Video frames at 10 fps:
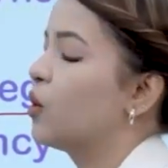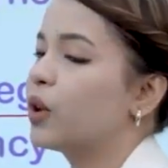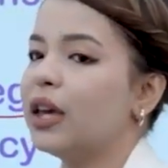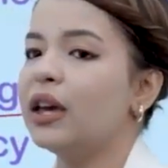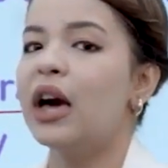
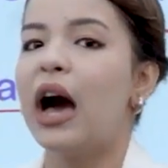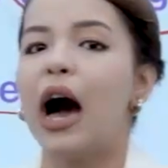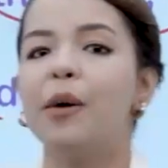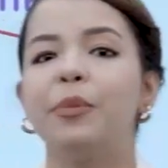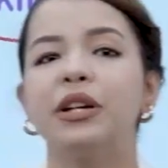Okay,
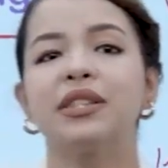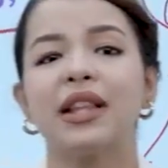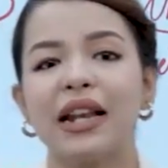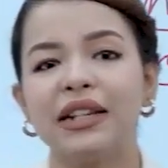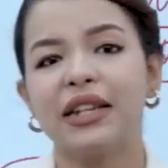our
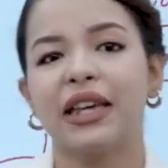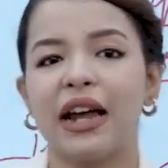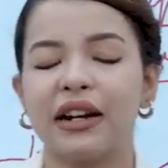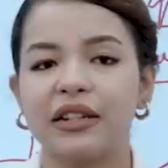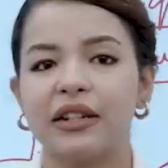personality
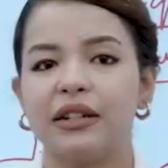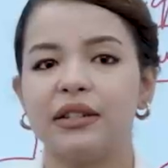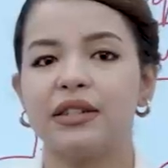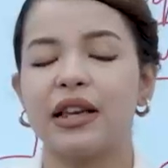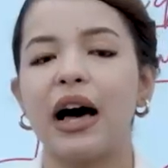characters